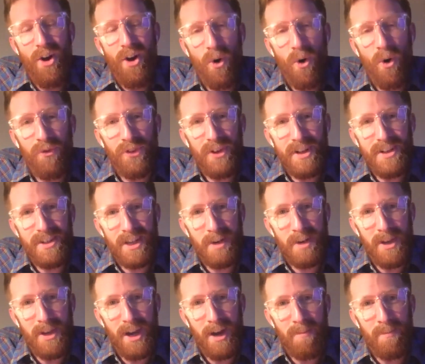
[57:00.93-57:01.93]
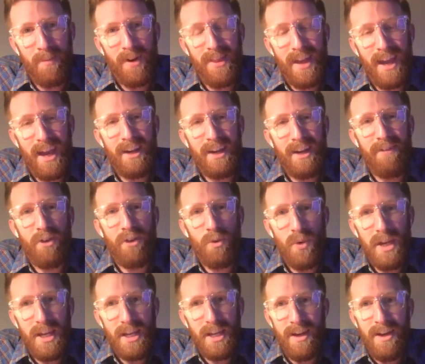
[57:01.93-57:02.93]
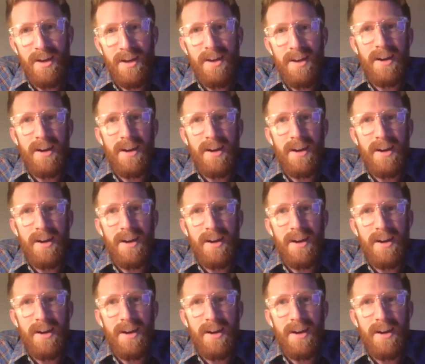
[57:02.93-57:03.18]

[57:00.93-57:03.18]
Hopefully it's going to be up by the end of the week.